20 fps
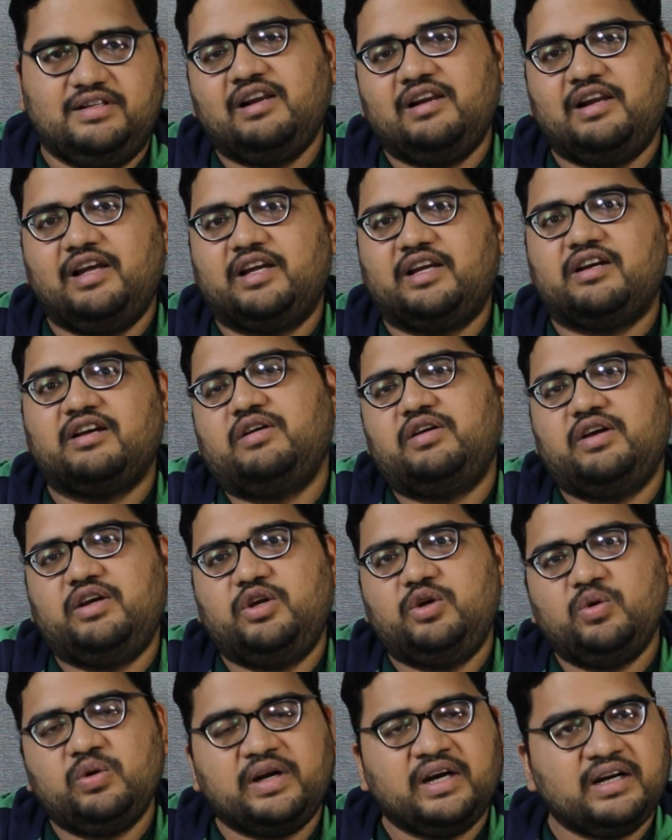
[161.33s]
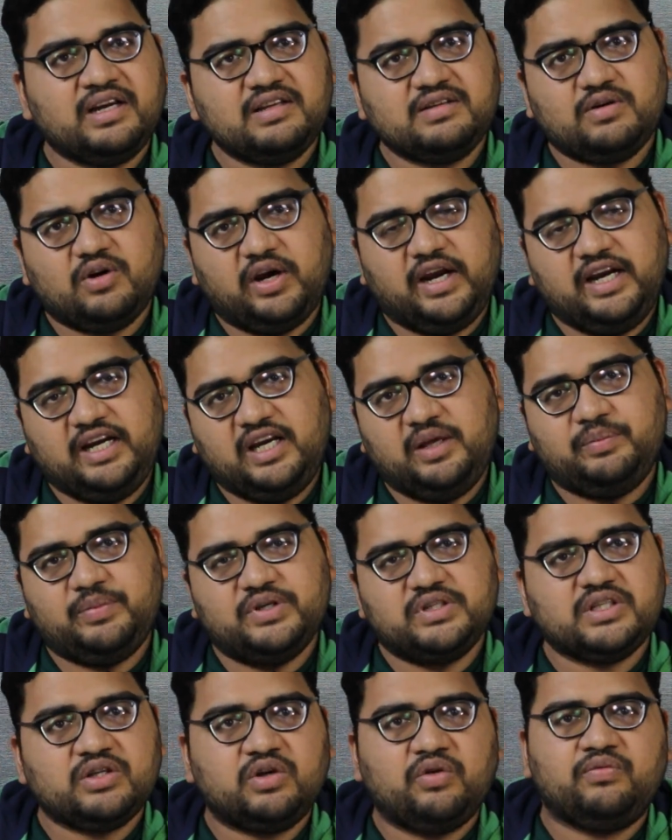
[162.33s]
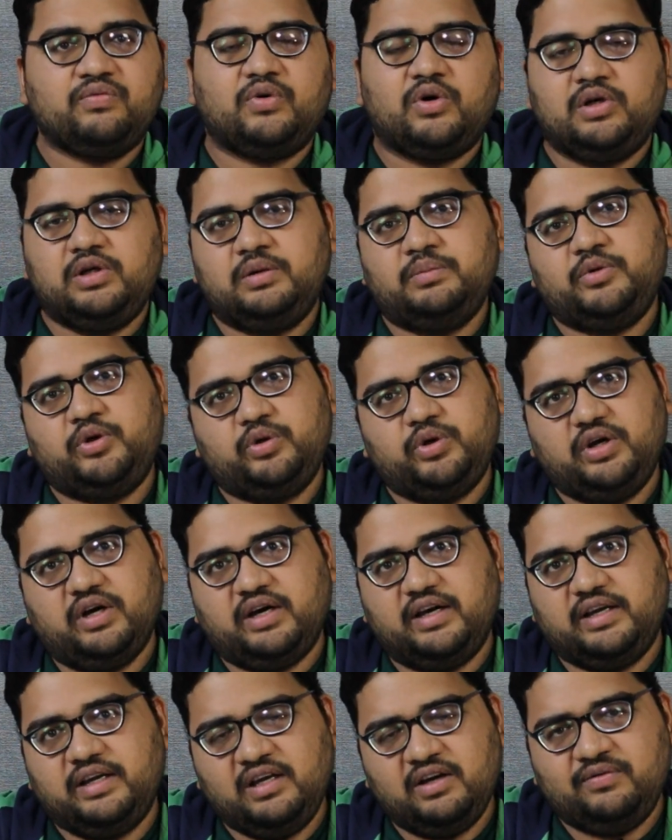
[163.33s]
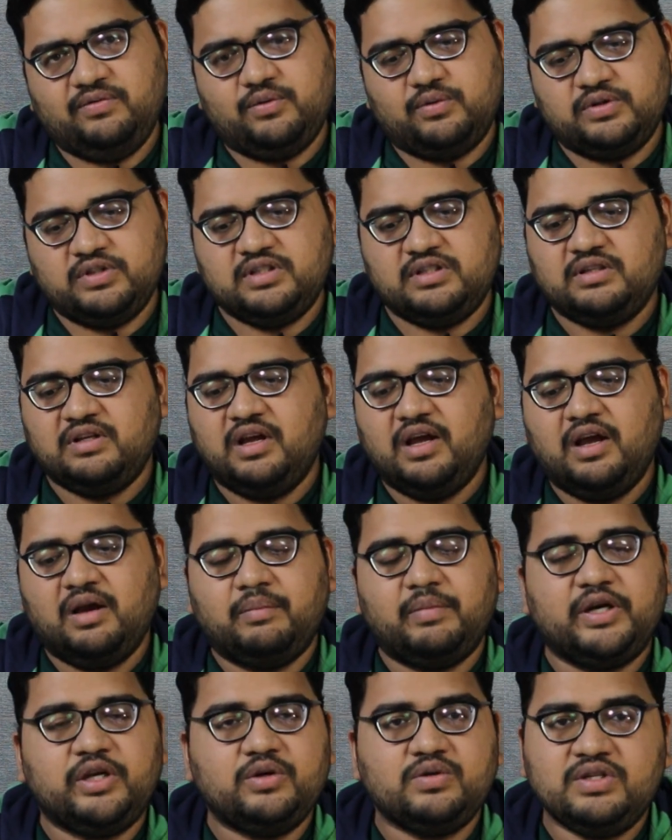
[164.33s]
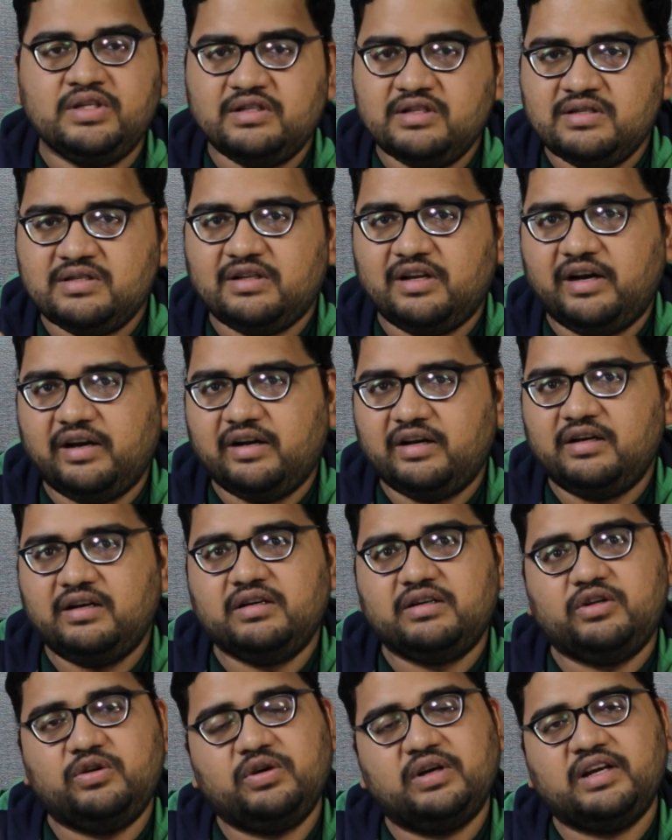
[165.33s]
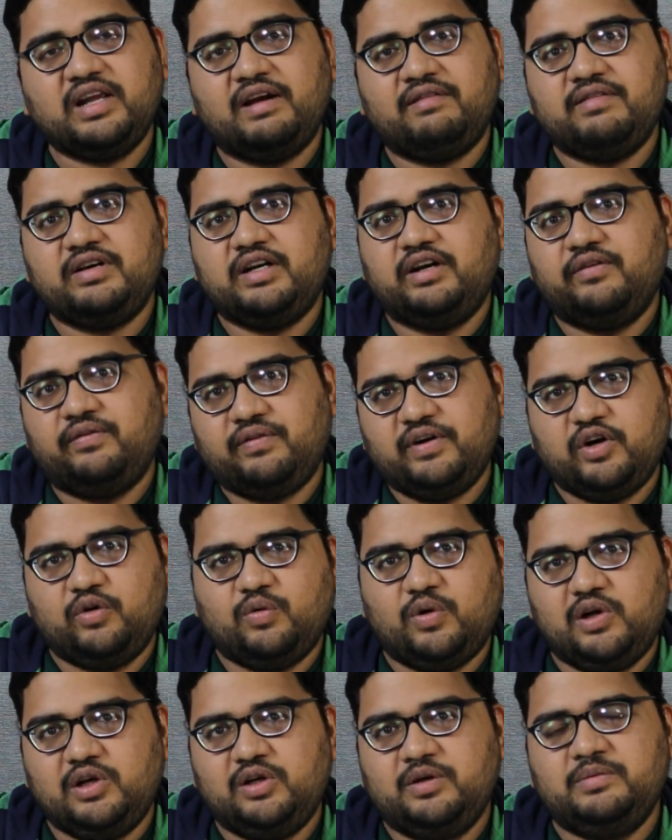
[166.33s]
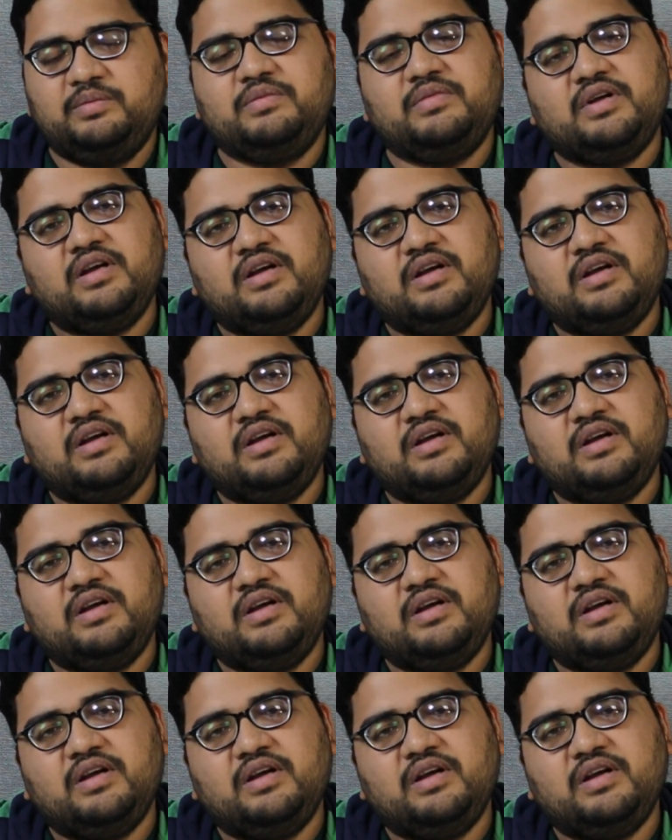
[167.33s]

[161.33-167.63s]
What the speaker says: Like, you get a 80% of volume to your earphones, but using the slider, you can have a different volume